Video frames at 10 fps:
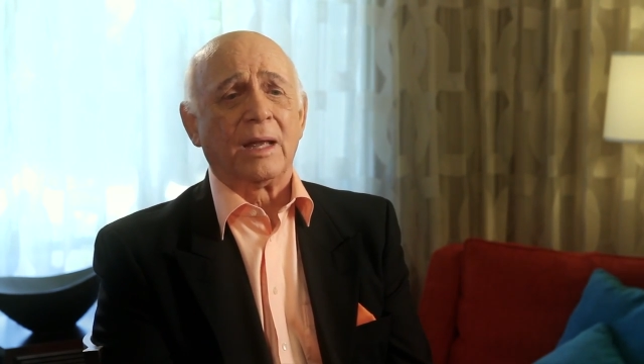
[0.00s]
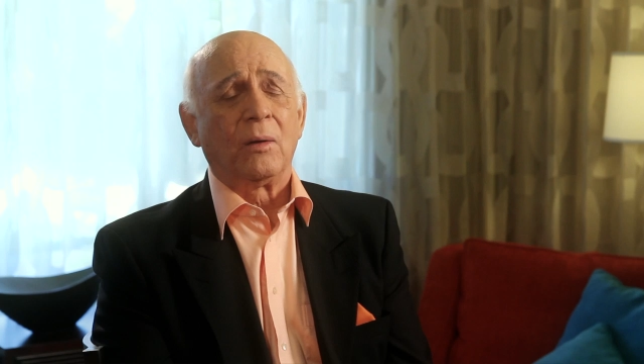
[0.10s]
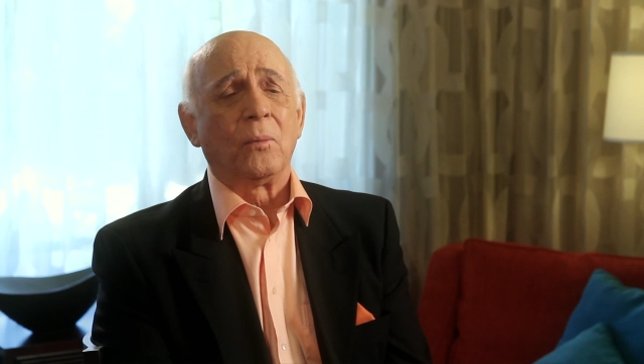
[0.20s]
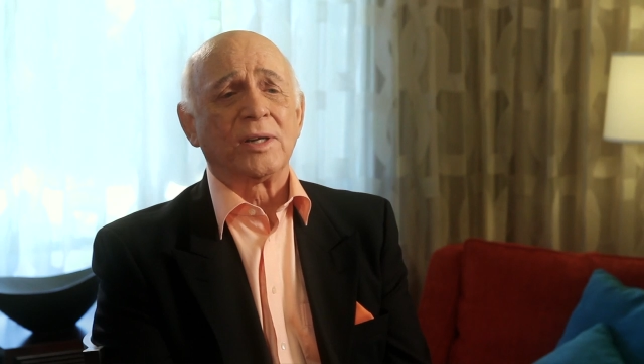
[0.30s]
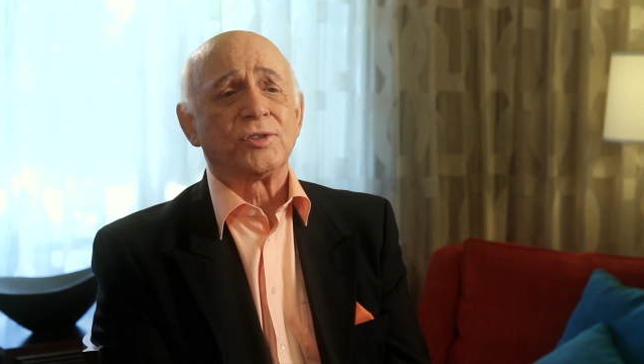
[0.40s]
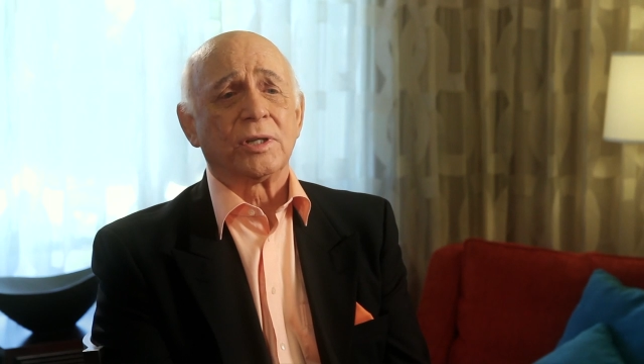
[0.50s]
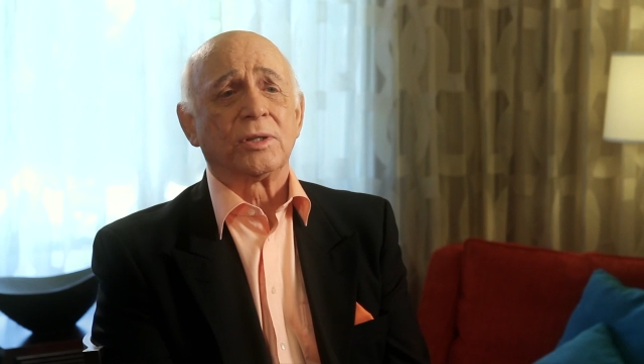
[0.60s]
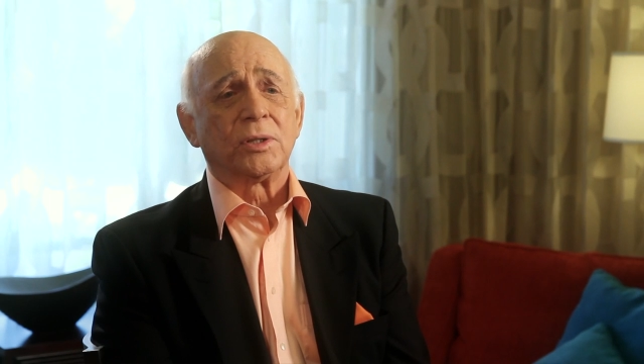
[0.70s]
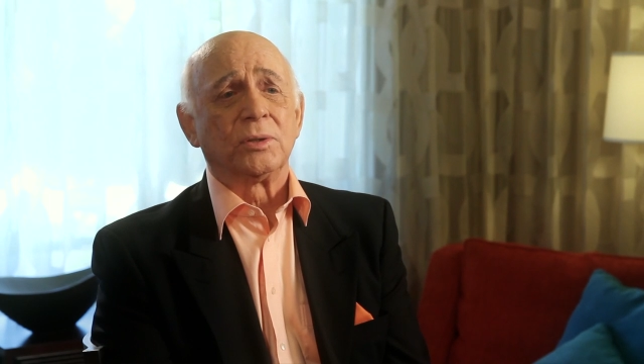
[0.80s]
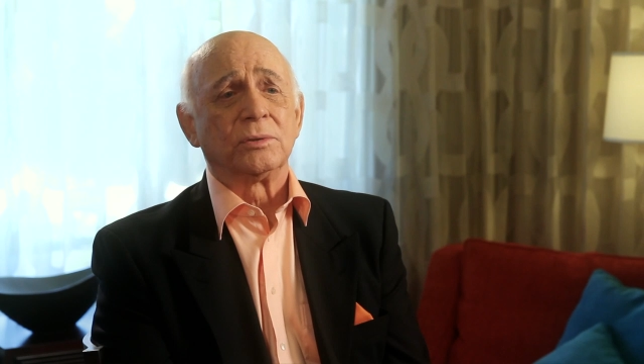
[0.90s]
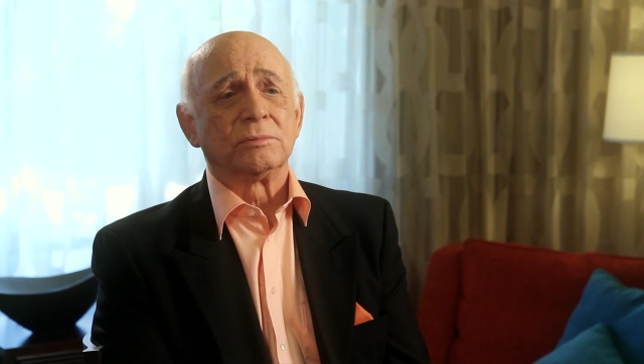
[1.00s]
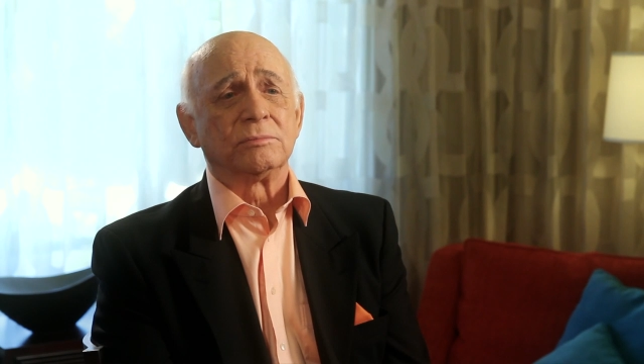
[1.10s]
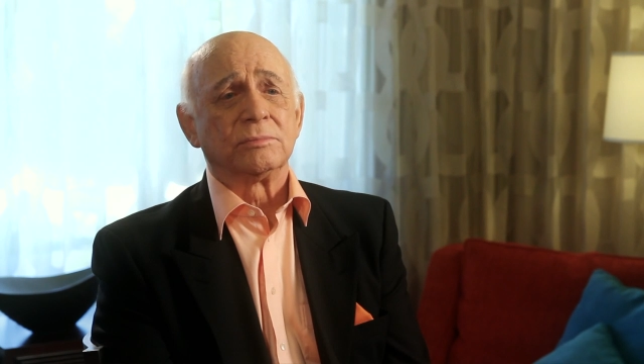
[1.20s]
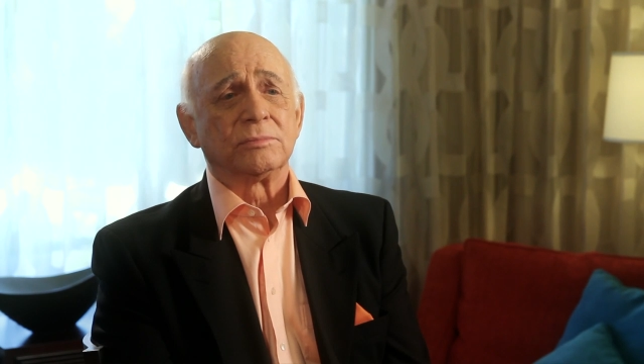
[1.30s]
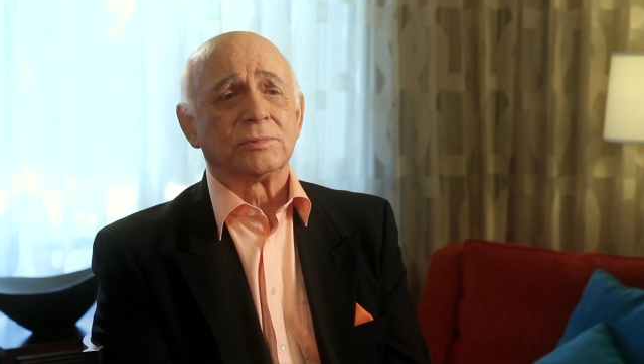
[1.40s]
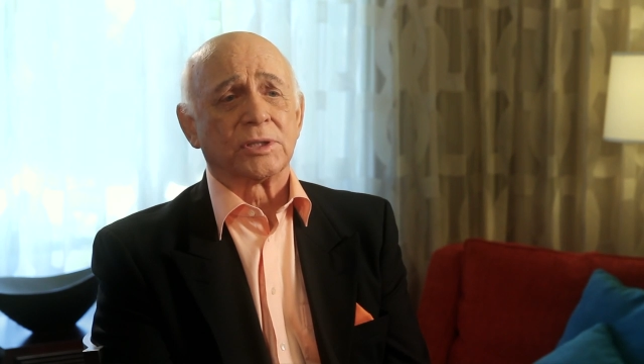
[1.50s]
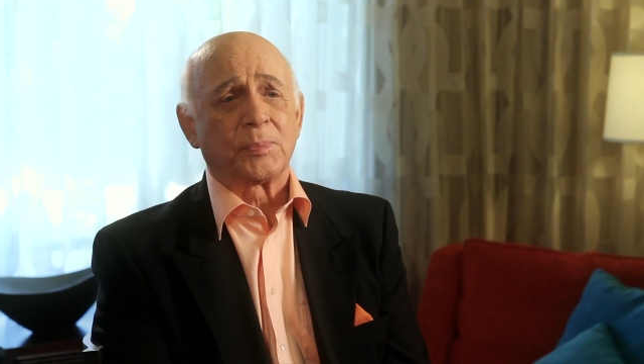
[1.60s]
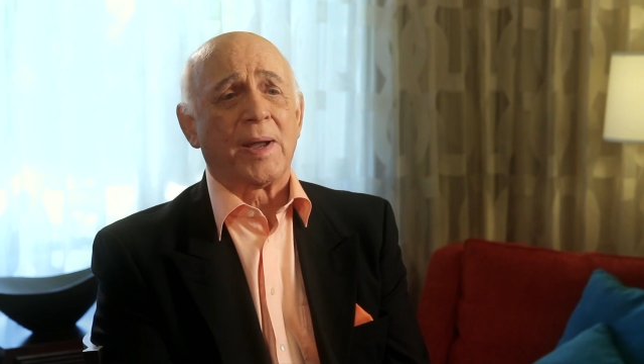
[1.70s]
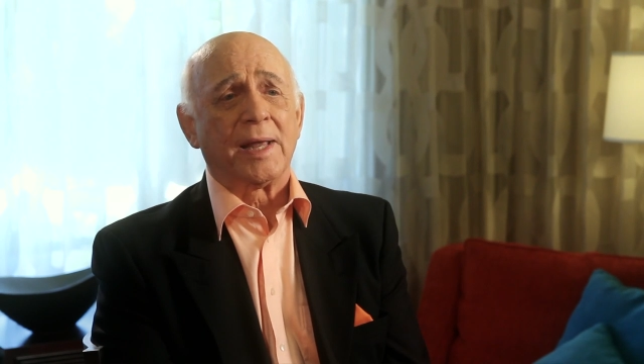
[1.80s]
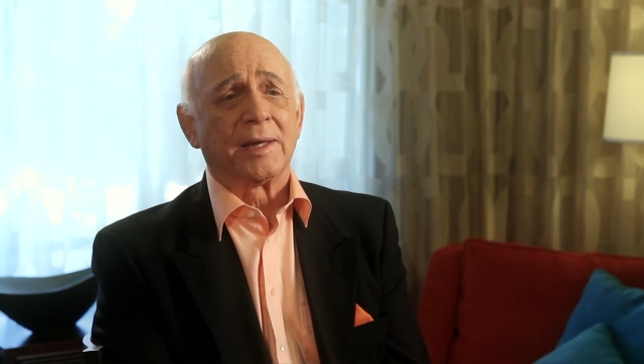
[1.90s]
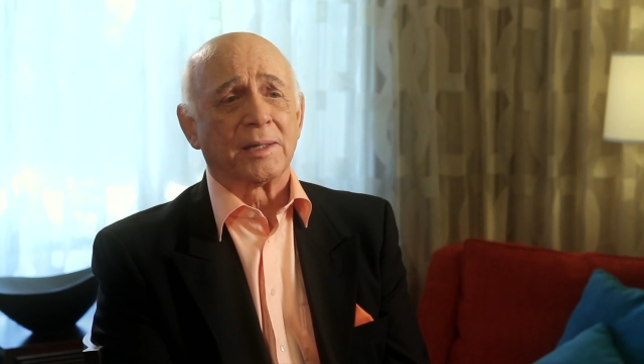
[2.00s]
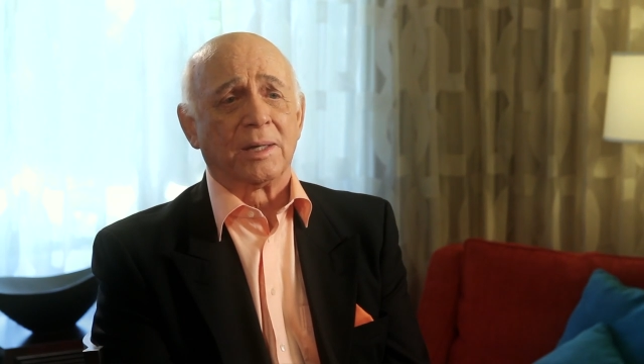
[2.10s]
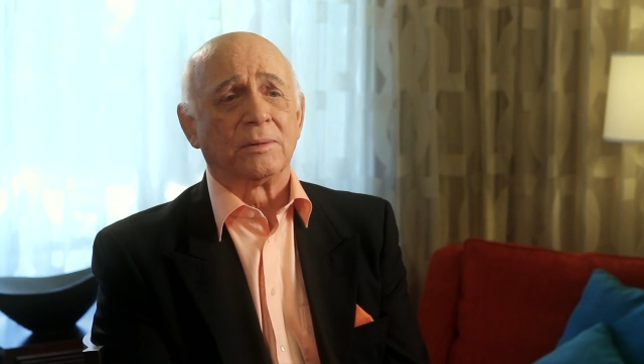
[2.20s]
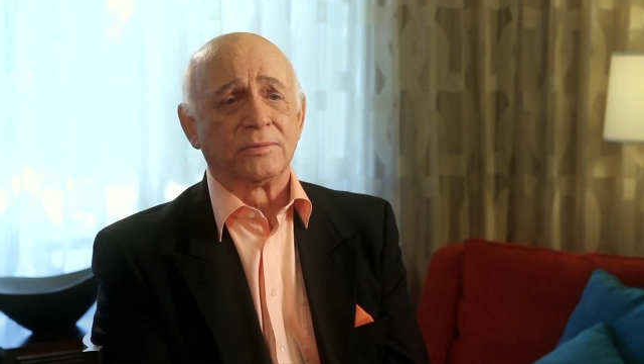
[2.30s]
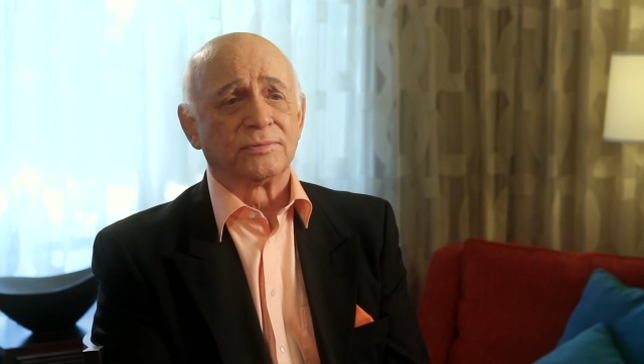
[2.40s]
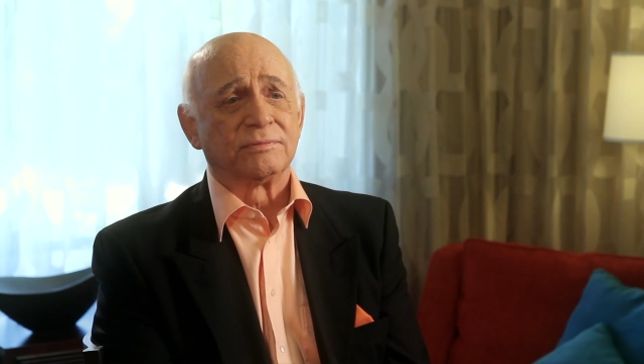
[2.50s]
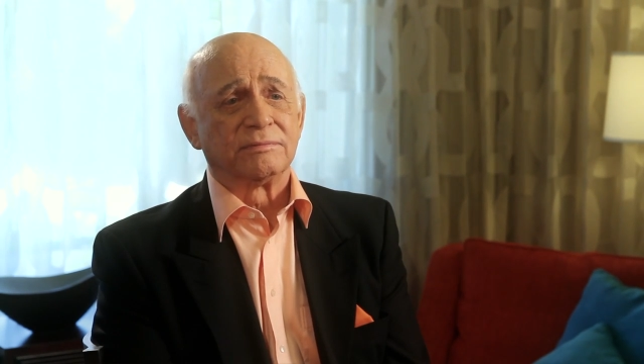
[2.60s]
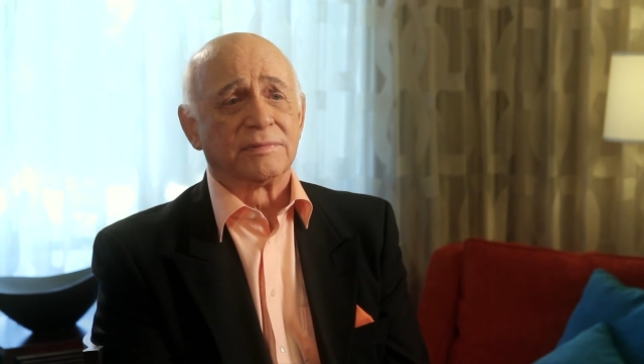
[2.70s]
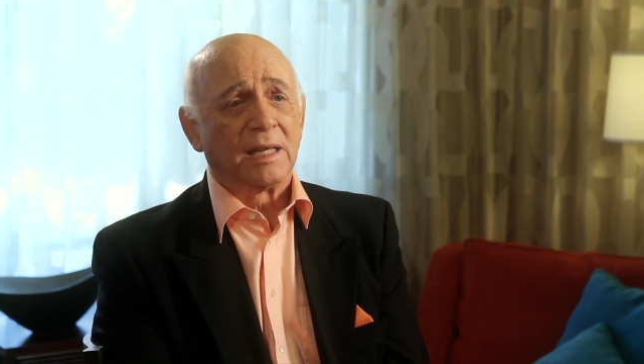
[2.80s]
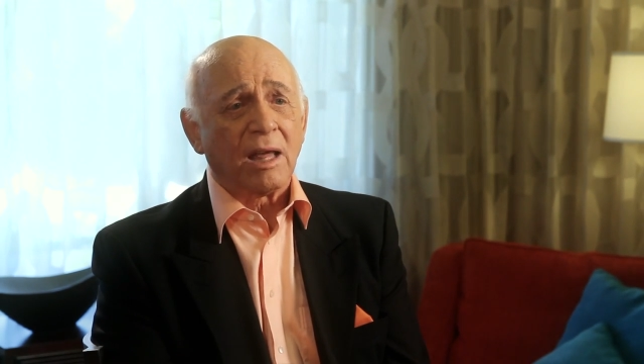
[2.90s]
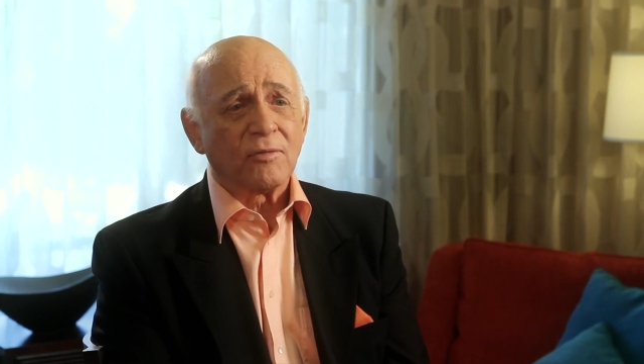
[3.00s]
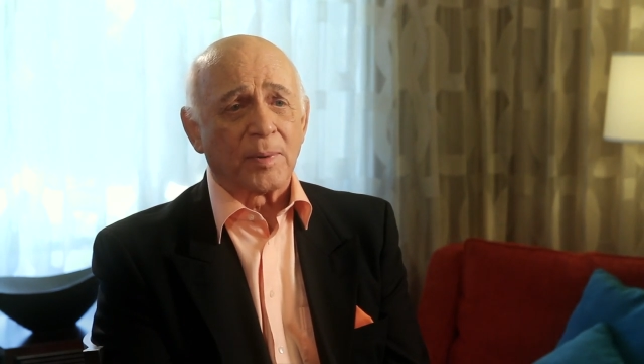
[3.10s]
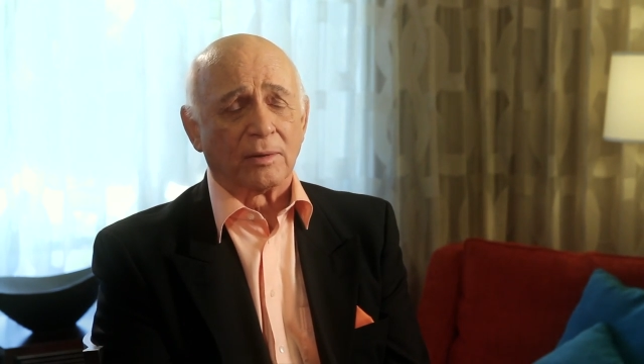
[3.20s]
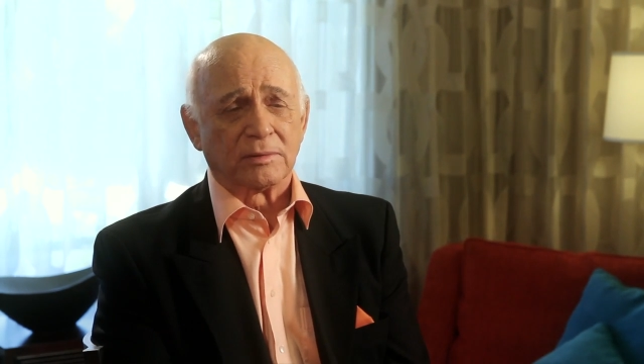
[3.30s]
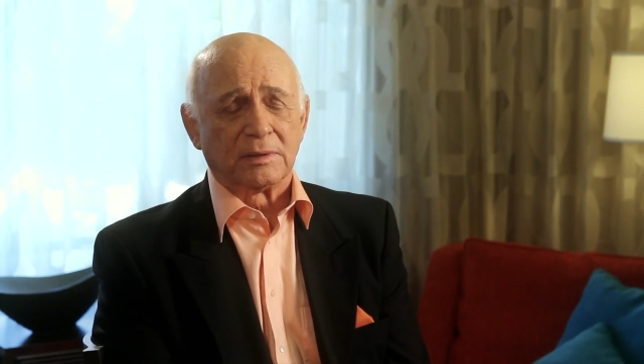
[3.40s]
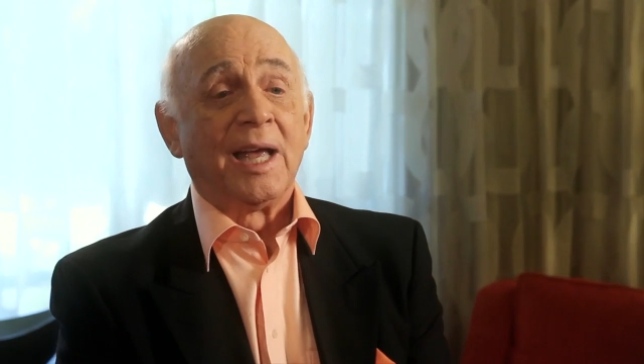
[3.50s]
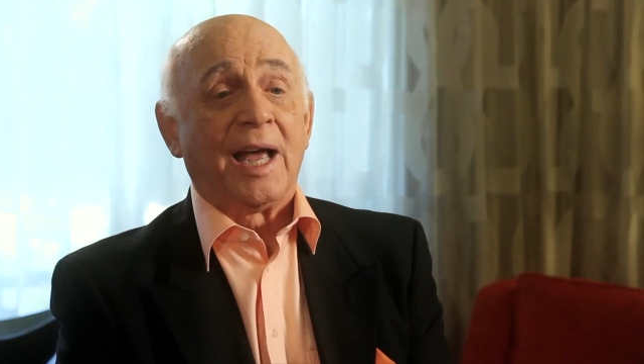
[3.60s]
want you to do this pilot of The Love Boat.